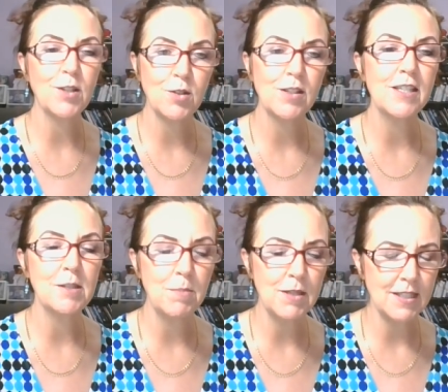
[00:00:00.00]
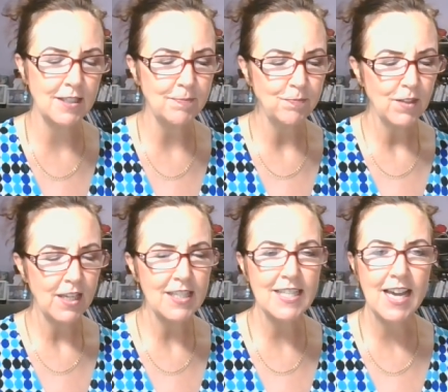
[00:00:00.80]
that's he's busy.
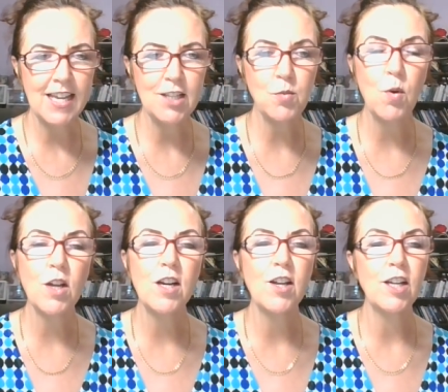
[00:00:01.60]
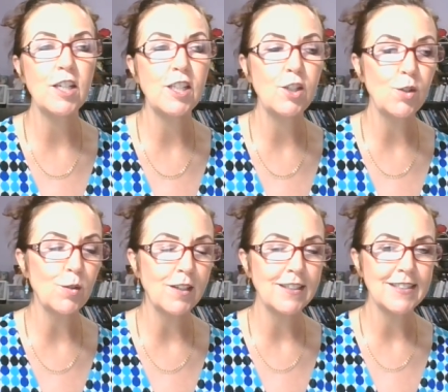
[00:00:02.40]
He's got he's working on a honey-do
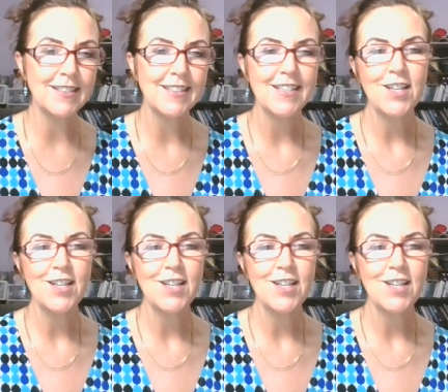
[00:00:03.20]
list,